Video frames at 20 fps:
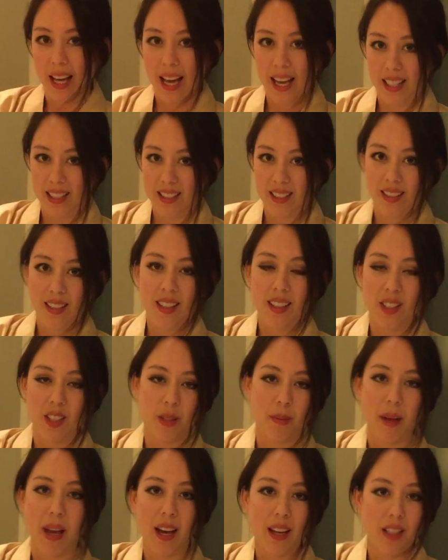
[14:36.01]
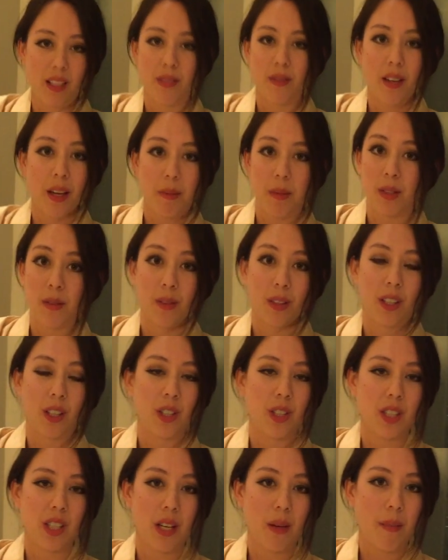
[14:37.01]
guess, Japan is famous for their
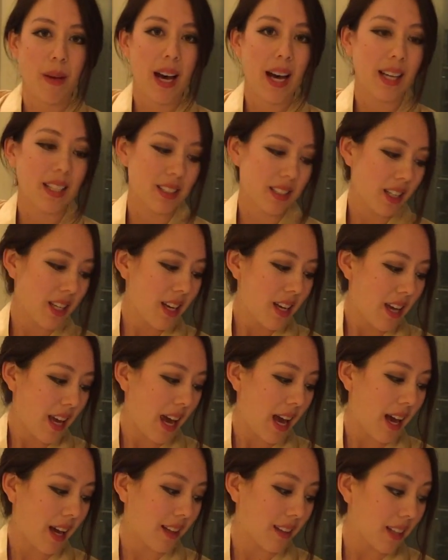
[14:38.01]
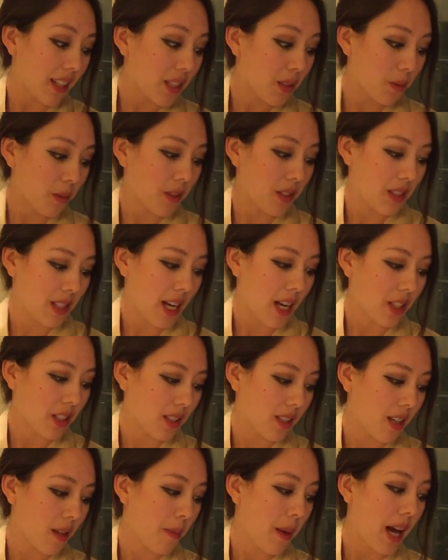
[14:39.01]
sheet masks, and this one is
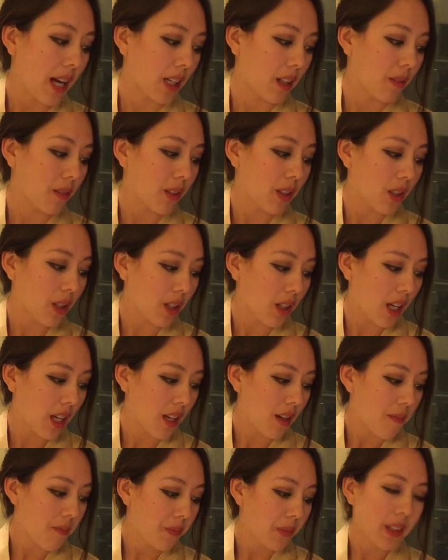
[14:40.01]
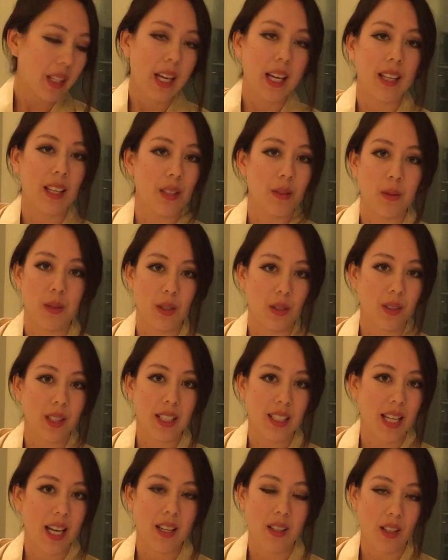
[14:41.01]
actually a pack of 30. And this was only
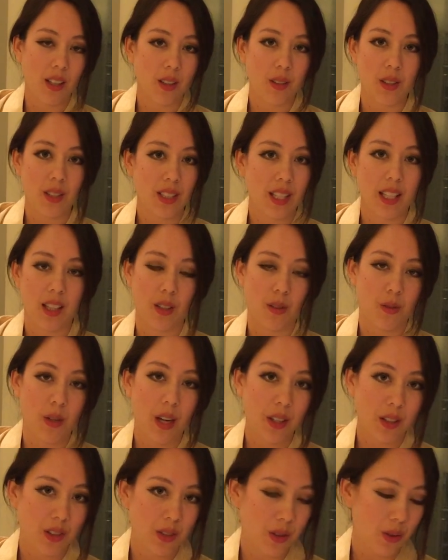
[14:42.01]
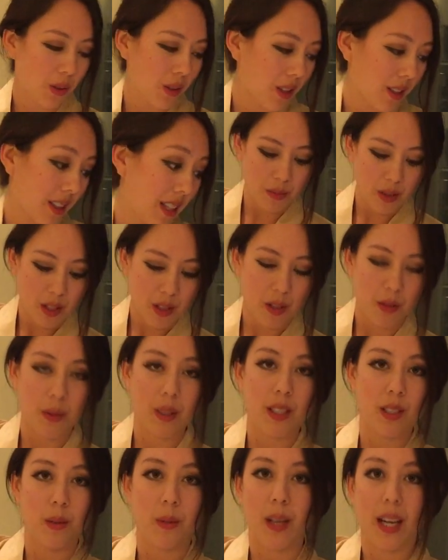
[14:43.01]
$10 at the drugstore. The
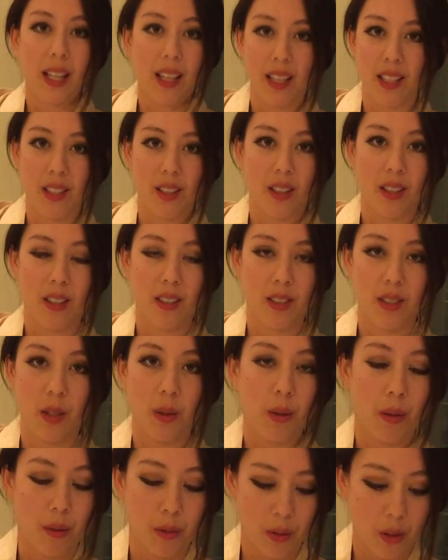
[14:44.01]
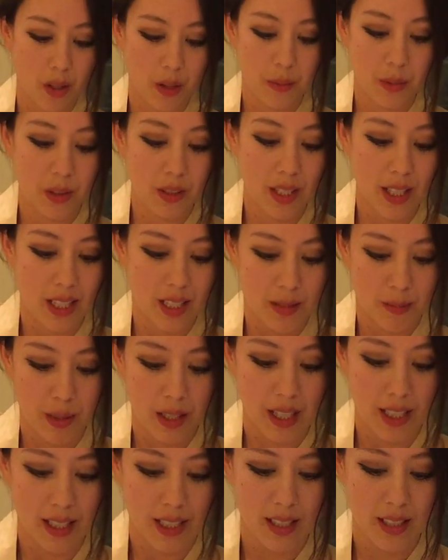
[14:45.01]
reason why these are so affordable is
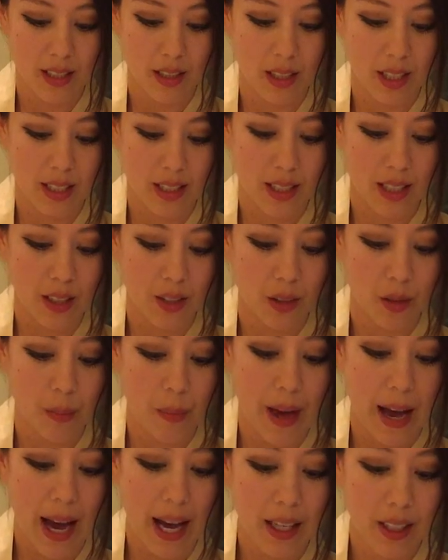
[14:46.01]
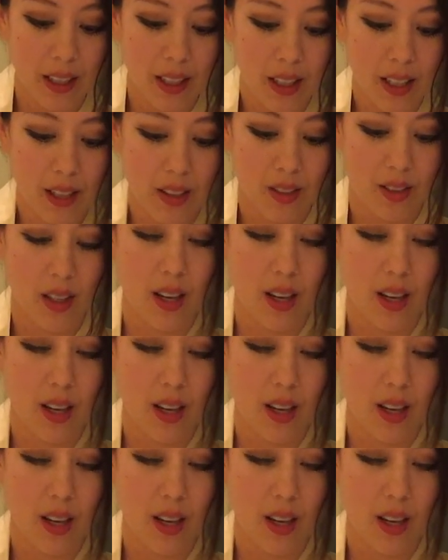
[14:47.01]
because it's in a single pack. They're